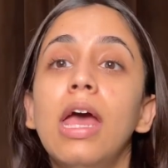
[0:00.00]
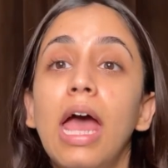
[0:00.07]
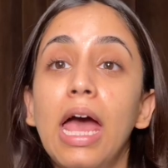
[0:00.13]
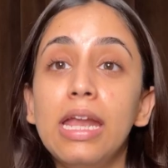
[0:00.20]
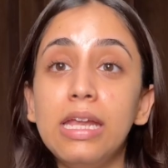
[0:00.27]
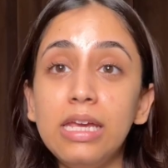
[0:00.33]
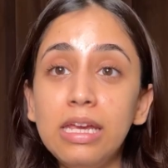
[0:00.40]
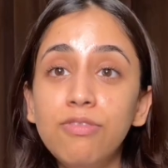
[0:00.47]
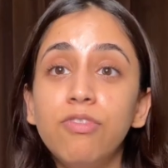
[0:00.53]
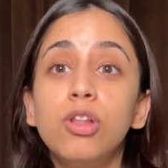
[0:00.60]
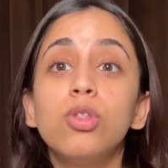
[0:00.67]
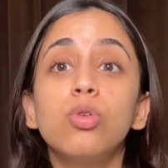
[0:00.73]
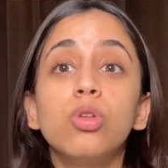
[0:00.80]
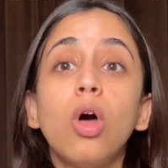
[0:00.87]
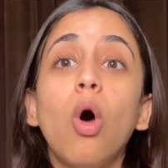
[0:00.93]
And
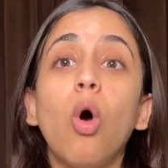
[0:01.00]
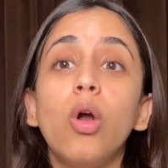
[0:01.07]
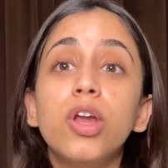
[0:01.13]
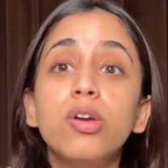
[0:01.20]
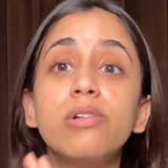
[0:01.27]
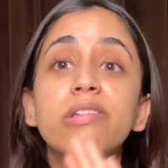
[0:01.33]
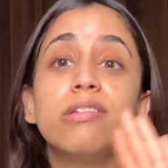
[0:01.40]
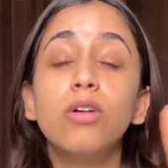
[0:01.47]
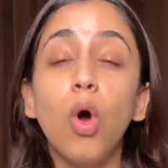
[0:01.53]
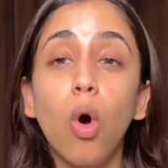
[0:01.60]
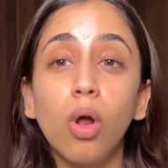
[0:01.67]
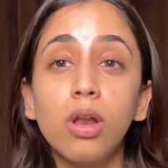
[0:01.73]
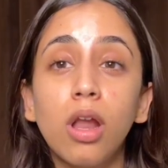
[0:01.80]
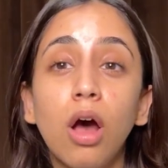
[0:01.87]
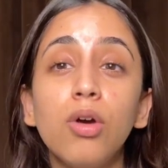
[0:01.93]
even though the audio is
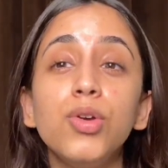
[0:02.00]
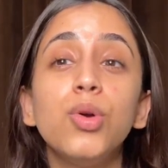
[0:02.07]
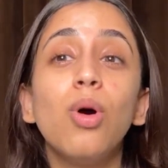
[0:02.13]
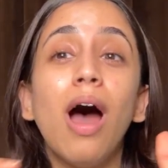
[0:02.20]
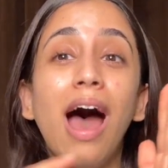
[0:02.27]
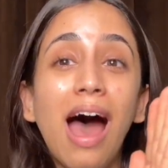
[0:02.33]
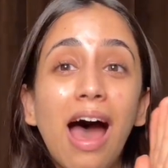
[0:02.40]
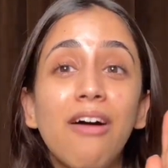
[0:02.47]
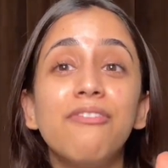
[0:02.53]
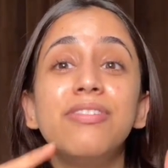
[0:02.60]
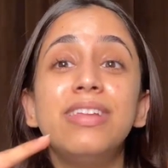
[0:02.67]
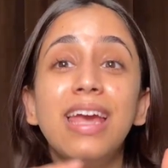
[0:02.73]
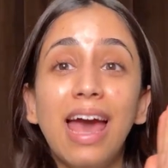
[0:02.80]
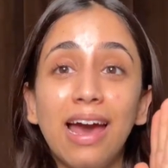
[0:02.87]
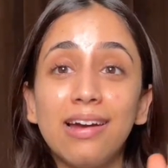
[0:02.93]
gone now, you have
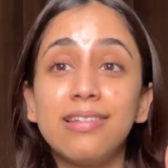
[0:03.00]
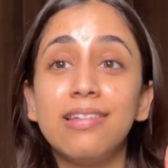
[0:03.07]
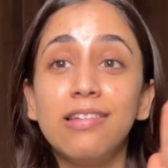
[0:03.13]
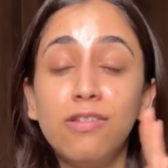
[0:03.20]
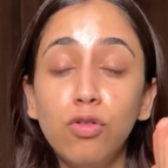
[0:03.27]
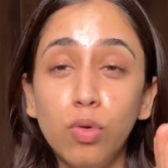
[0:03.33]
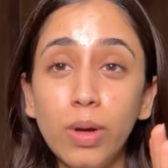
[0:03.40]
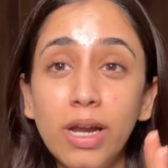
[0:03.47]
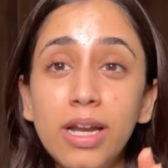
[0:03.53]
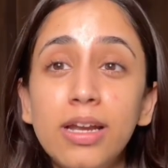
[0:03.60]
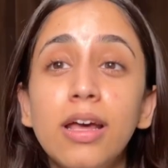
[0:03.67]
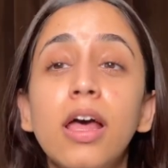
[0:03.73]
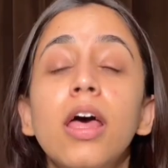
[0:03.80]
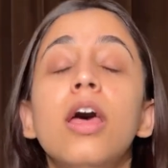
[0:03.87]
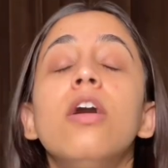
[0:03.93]
the access to
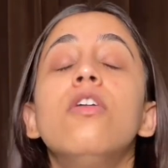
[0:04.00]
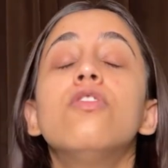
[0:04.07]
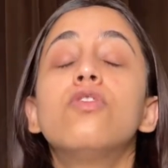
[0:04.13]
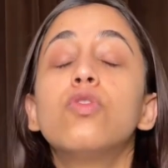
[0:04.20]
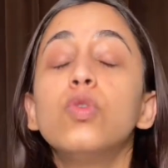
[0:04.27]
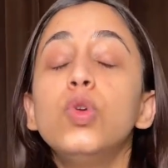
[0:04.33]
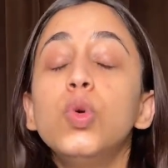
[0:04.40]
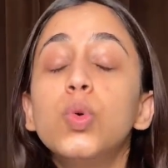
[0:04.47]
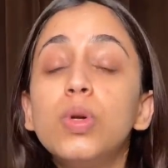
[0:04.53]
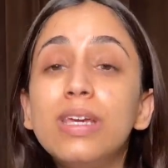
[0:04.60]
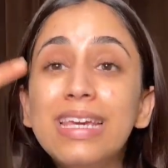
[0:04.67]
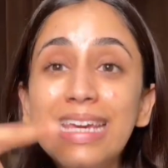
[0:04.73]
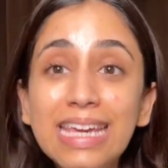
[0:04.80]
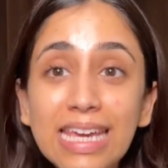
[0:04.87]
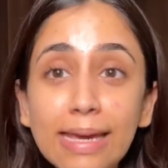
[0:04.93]
it. So you
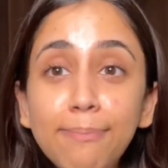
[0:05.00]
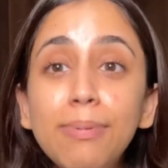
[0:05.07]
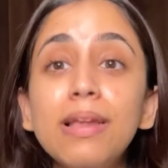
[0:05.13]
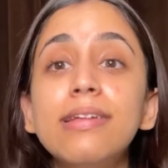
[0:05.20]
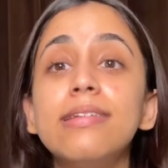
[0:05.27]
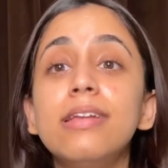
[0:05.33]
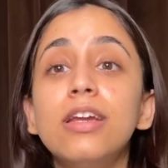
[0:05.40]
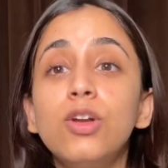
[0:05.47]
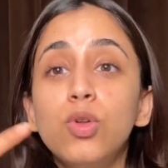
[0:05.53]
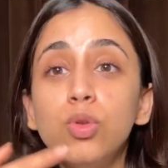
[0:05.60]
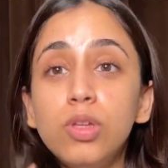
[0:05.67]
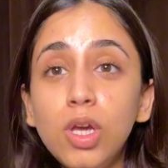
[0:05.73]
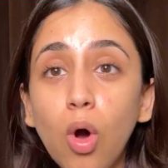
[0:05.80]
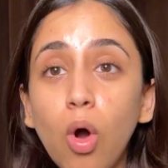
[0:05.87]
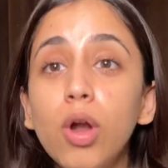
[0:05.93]
keep listening to
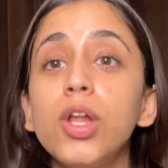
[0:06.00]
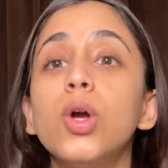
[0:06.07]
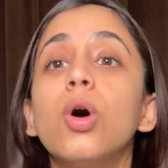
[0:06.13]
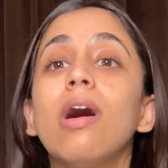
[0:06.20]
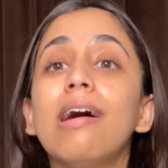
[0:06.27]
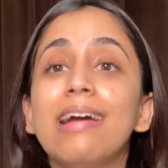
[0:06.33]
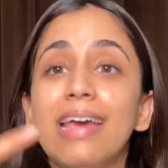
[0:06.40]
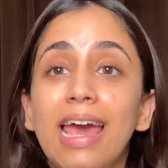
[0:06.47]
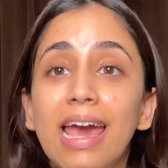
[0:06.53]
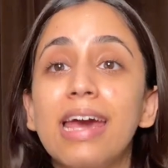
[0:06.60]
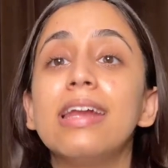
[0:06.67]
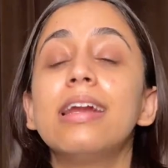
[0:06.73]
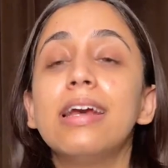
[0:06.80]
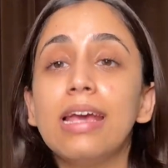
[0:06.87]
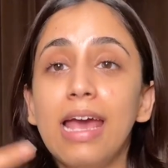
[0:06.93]
the audio
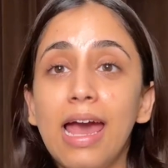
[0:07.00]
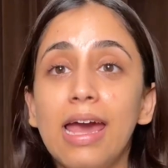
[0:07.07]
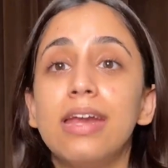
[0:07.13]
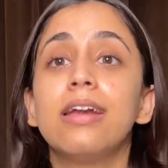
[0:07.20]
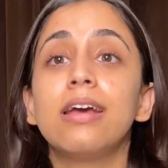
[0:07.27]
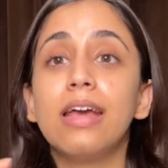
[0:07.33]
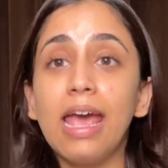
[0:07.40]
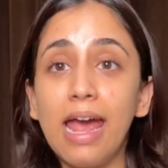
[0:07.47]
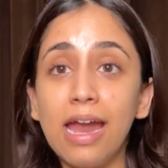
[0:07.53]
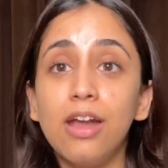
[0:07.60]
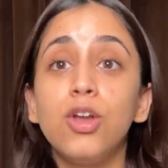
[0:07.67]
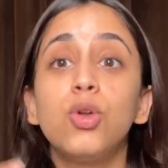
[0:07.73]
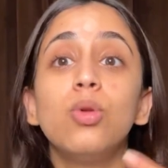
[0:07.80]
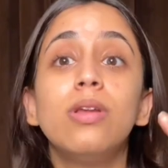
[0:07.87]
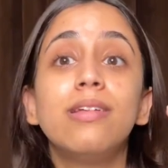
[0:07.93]
again and
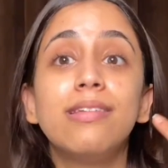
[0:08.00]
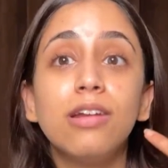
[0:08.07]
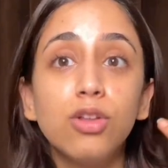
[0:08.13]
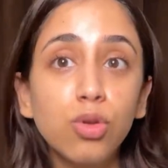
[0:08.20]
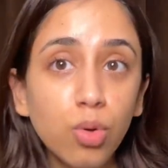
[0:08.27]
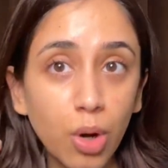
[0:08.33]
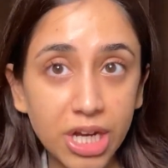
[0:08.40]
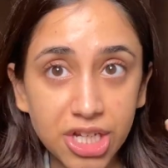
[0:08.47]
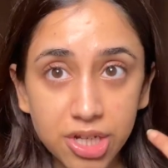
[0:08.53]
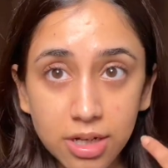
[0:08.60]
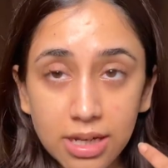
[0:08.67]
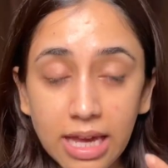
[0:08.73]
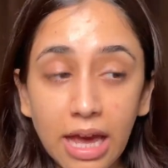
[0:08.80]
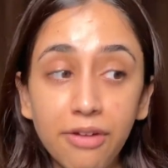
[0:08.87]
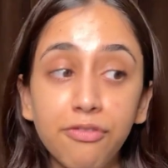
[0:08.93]
again to listen to the
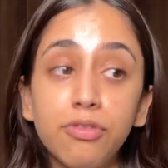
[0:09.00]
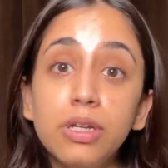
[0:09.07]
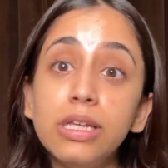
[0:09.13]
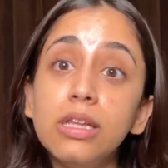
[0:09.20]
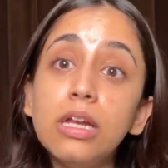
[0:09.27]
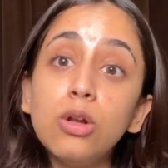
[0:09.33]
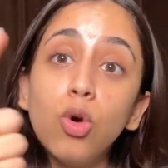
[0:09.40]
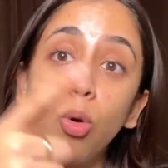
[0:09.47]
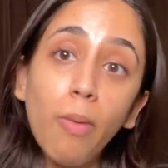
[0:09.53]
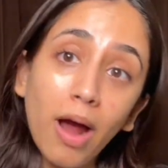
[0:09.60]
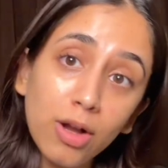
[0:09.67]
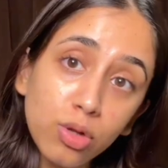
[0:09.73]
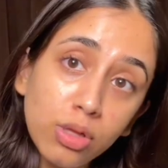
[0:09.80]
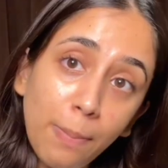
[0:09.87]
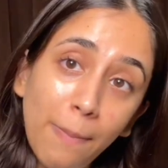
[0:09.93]
question carefully, then go
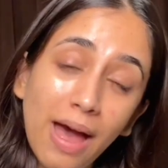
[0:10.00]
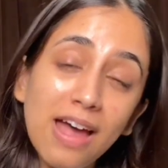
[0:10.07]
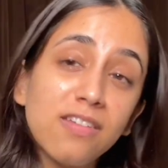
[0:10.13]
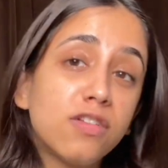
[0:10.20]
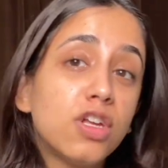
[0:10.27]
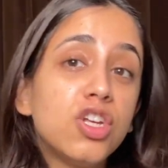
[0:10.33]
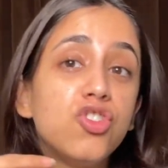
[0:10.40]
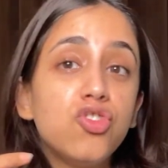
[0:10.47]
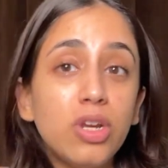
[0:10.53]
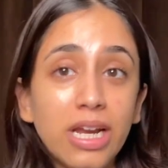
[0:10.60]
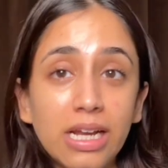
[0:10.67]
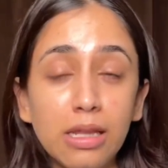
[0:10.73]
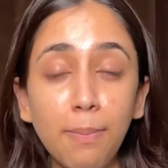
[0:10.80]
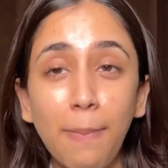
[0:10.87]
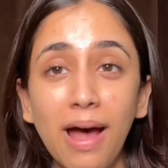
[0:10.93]
back to the passage,
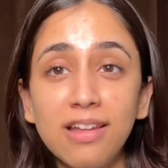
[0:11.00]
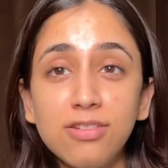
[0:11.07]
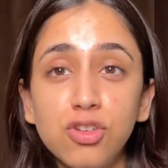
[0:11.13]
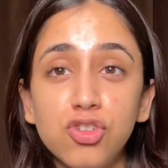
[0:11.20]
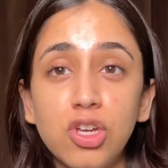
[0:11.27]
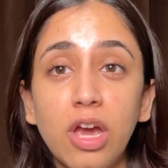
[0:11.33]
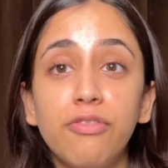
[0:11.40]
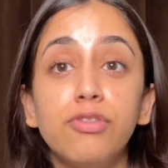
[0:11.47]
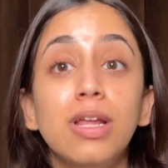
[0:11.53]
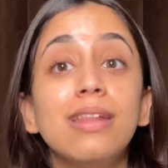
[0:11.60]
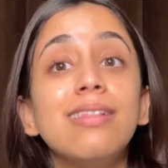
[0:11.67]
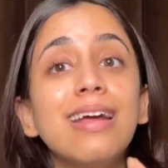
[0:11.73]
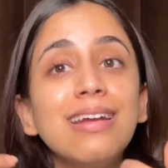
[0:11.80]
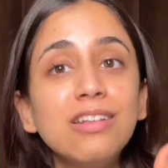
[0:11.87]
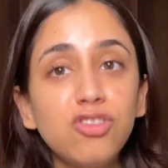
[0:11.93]
read the passage carefully,
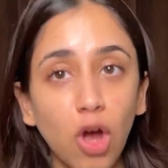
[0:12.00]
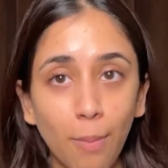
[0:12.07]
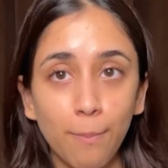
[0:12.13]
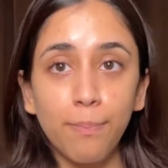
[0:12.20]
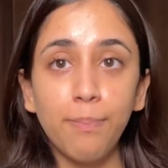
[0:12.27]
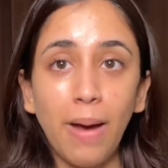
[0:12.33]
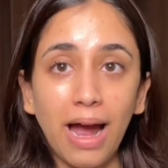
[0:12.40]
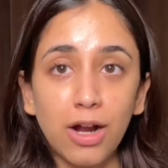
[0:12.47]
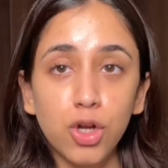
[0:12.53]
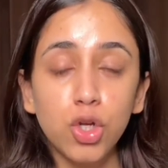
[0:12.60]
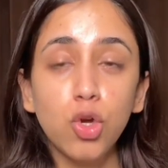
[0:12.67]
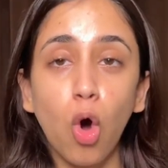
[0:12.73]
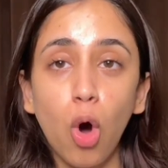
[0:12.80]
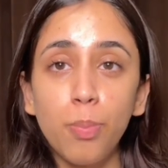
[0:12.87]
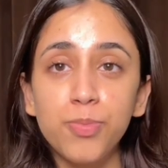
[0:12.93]
and then jump back to
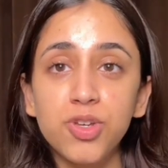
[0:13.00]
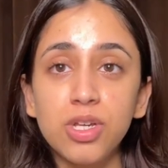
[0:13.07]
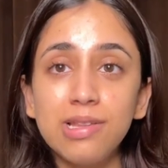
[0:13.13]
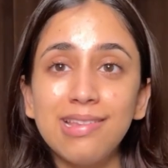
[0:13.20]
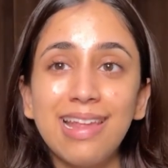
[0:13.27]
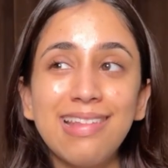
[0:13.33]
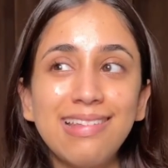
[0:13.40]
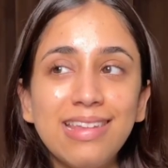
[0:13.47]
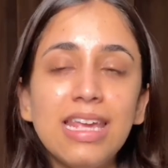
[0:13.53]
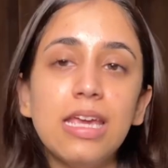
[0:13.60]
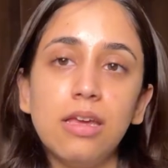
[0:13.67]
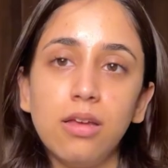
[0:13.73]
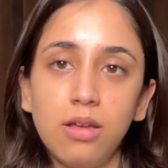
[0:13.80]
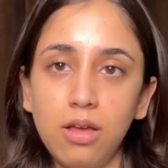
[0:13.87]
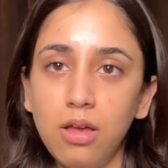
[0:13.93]
your options and
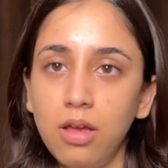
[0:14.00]
see.